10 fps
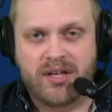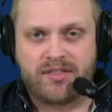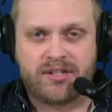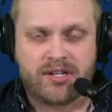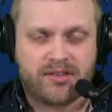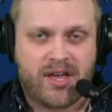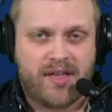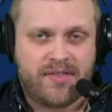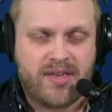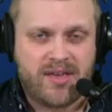
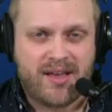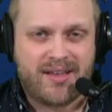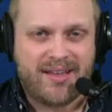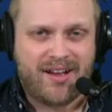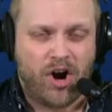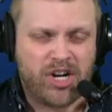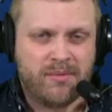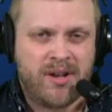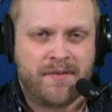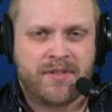The
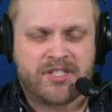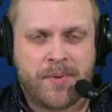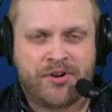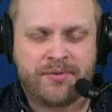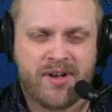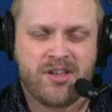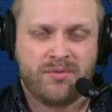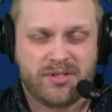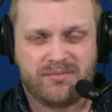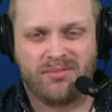argument of the special teams
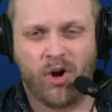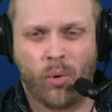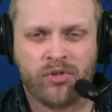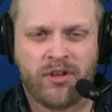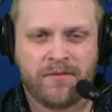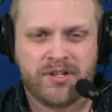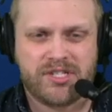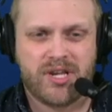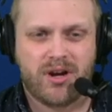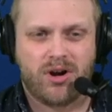value is noteworthy for
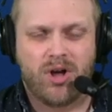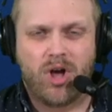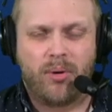Desir,